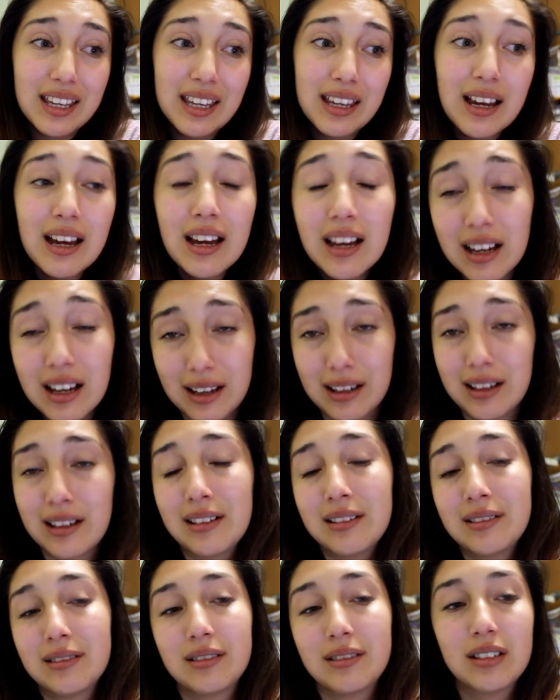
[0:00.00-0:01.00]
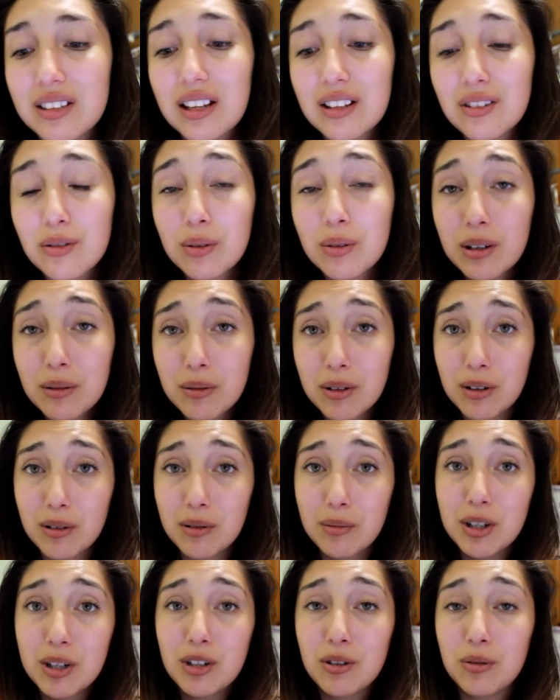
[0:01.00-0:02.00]
yeah that's what I'm going
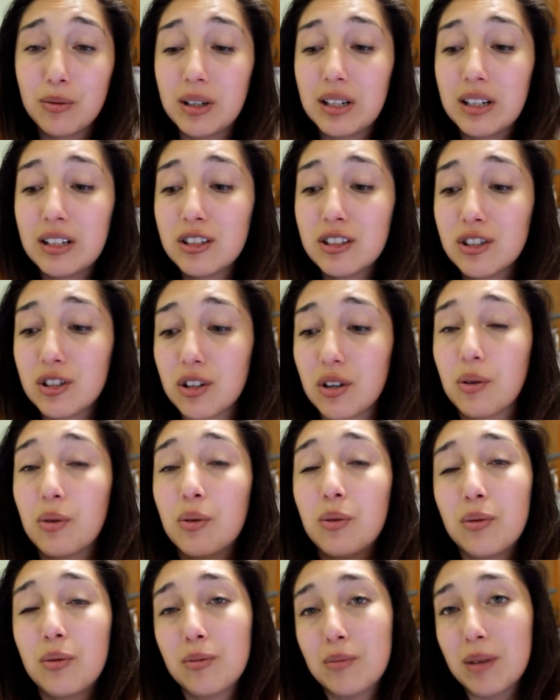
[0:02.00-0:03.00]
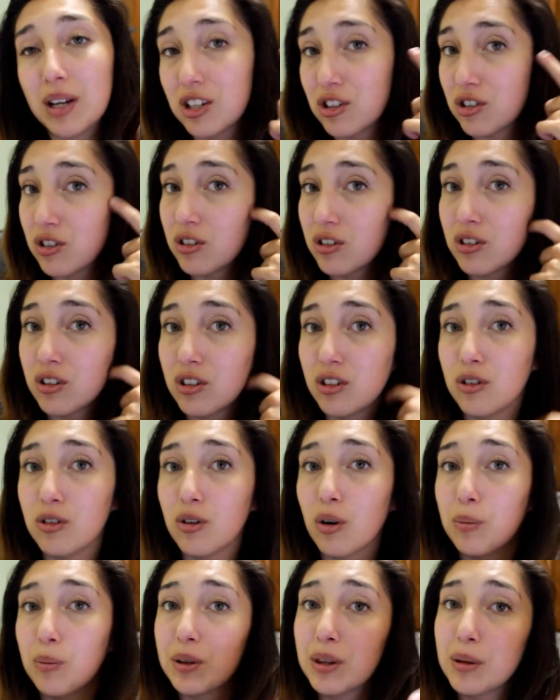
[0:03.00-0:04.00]
to be doing so make sure
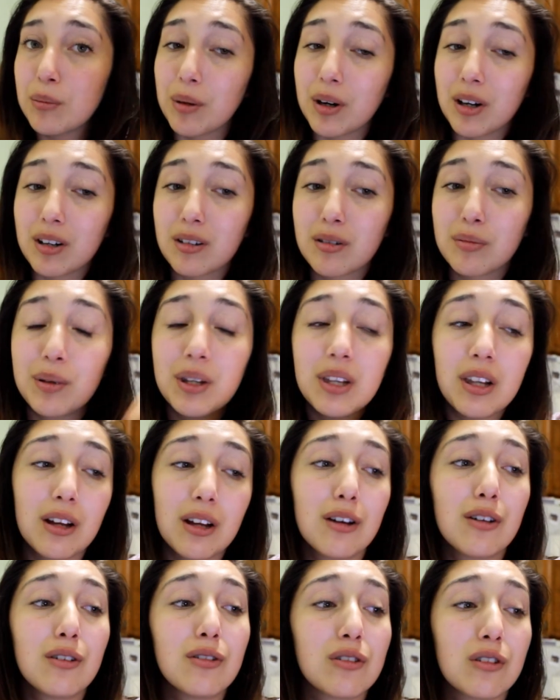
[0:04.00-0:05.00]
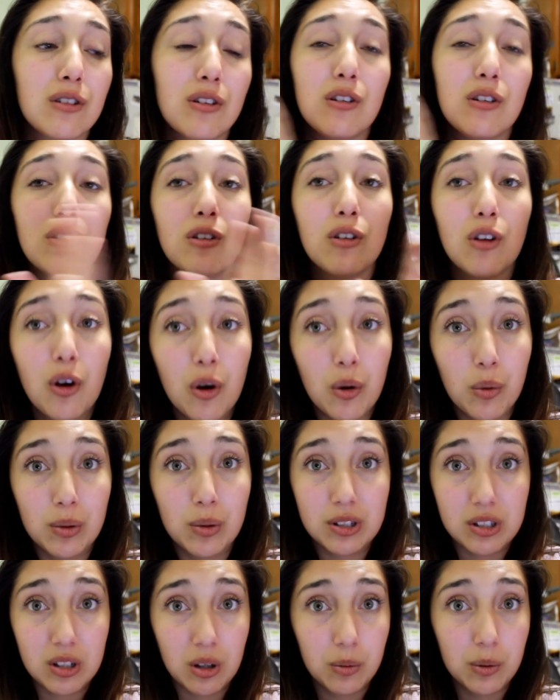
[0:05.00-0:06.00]
you open the box below so you know
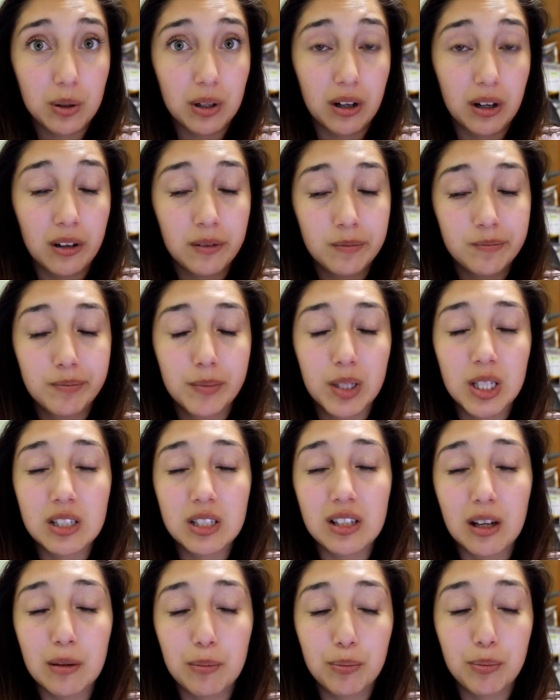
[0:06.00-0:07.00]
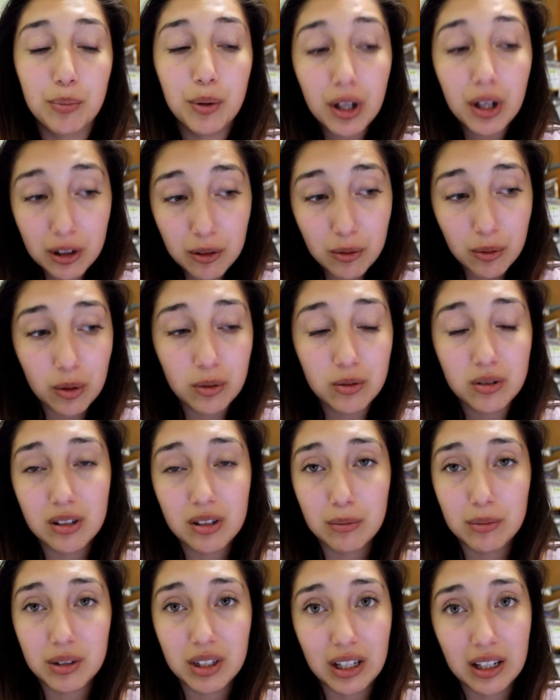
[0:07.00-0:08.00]
what's going on because I probably wrote
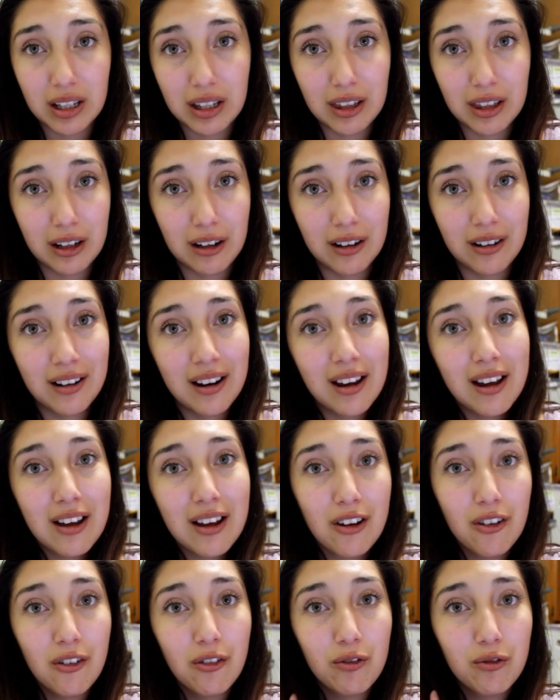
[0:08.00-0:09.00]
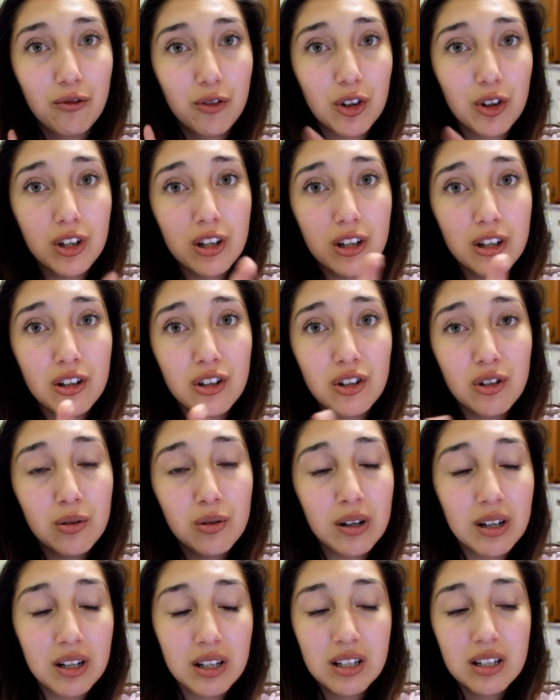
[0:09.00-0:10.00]
something in there for you